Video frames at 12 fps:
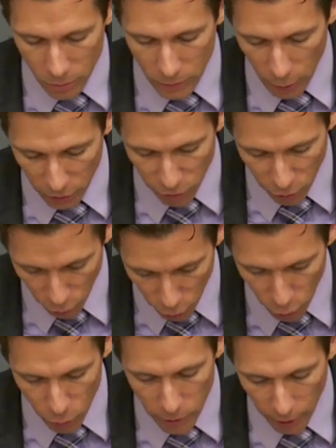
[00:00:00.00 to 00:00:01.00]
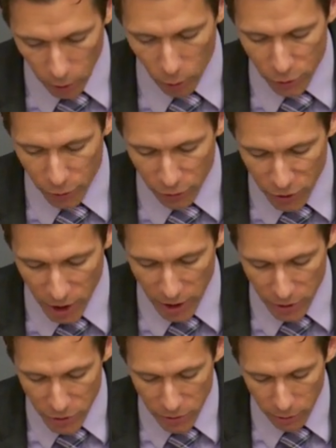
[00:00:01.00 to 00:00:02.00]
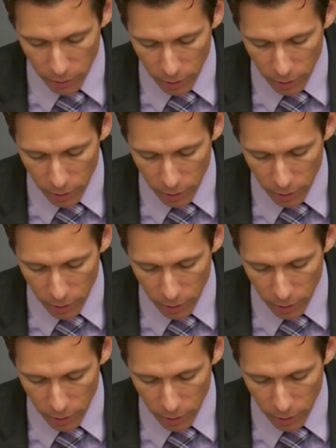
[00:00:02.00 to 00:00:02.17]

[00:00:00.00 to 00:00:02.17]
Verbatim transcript: Now, it's true that our culture has changed.